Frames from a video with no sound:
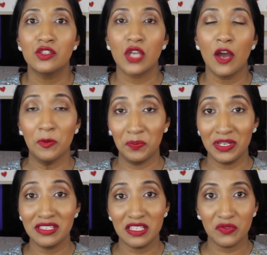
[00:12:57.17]
So I would
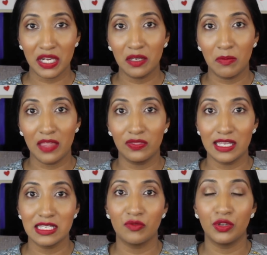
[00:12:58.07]
personally recommend
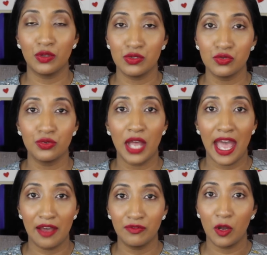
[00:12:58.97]
this for those who
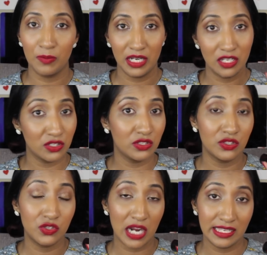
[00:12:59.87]
have combination
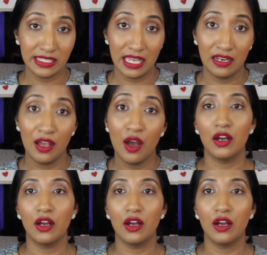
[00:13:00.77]
to dry skin.